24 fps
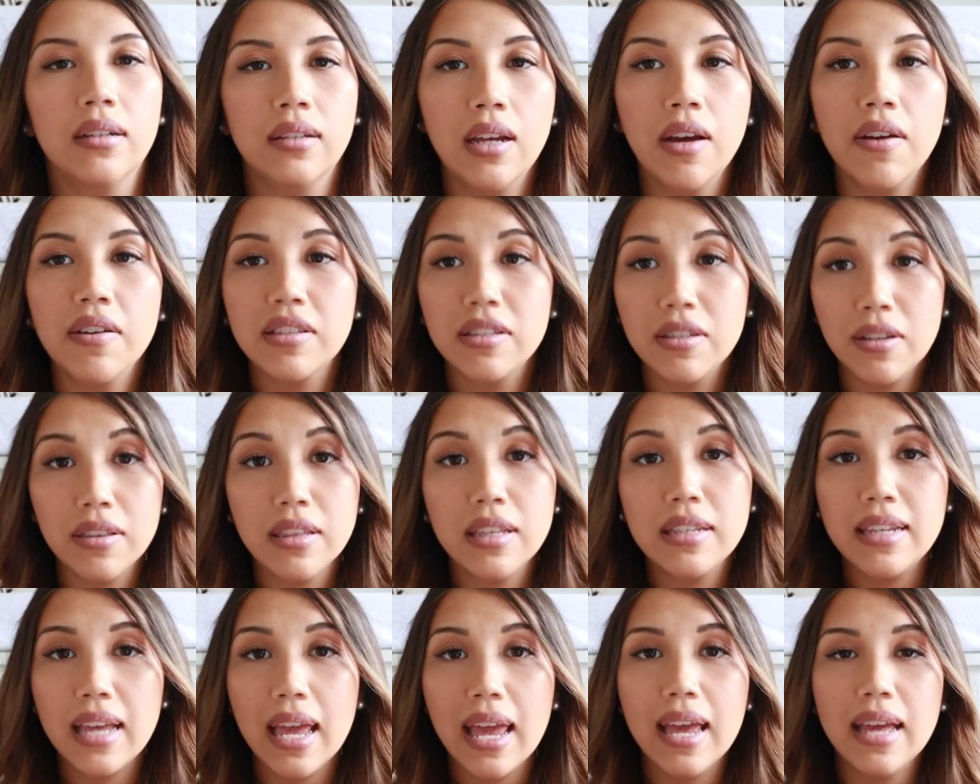No, it's
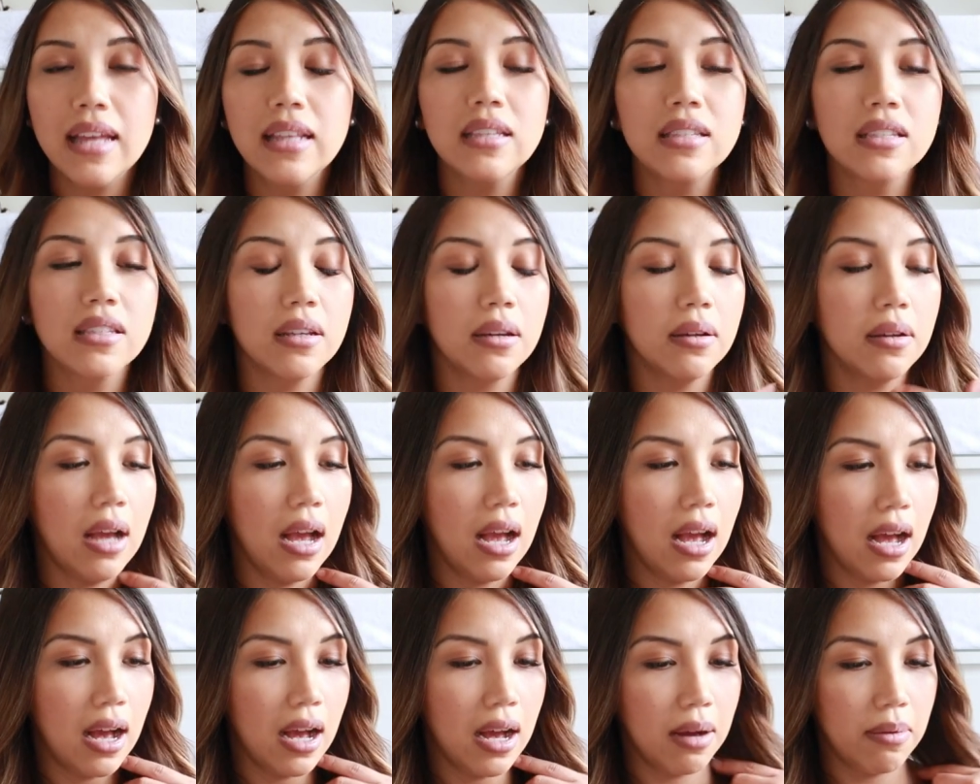not the dance
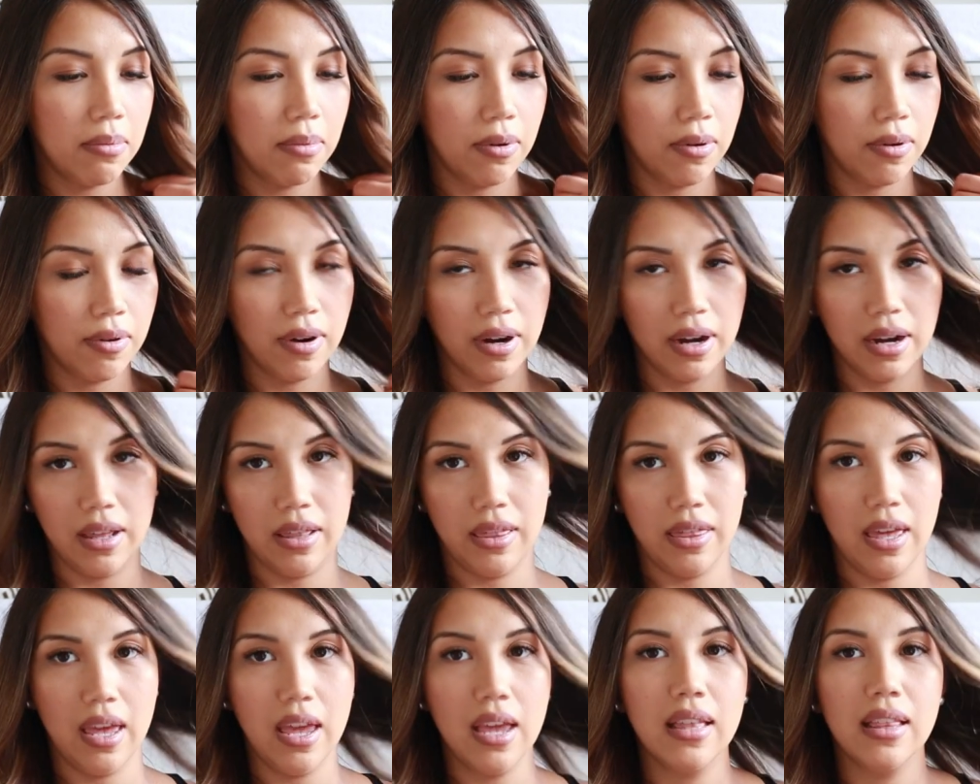um, or
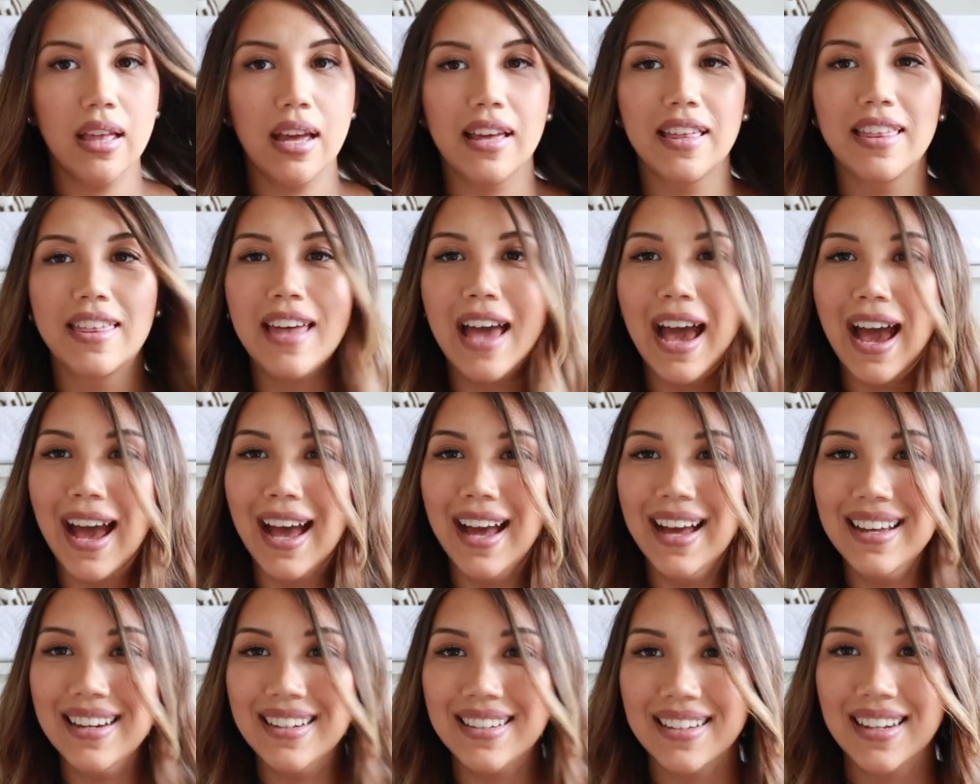anything like
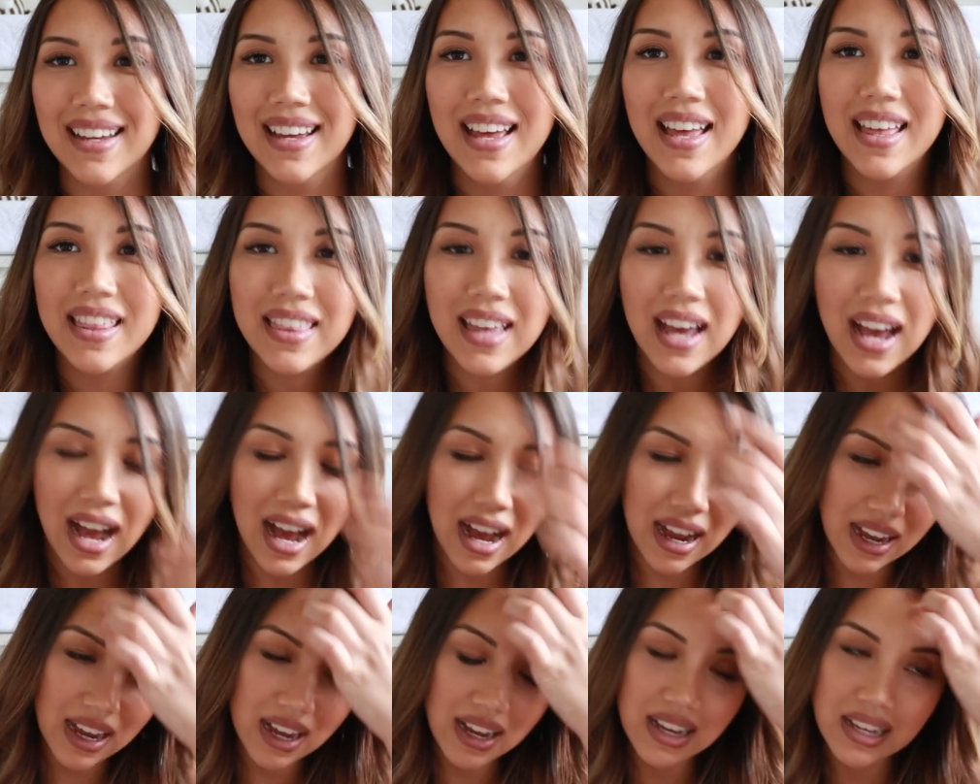that. The
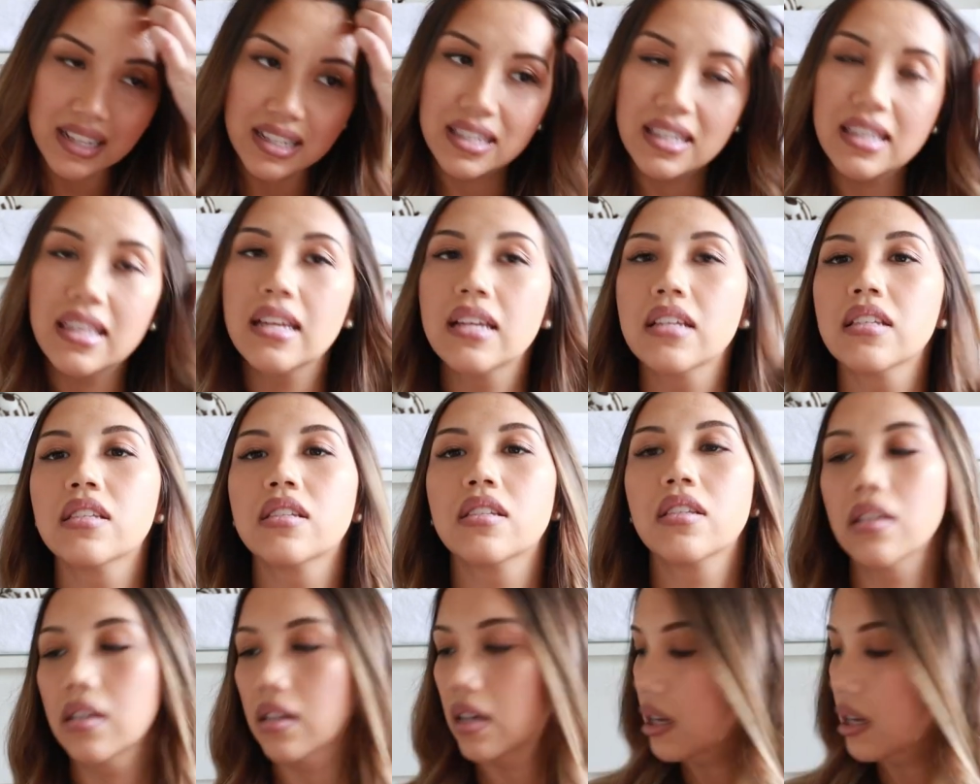Haakaa is this,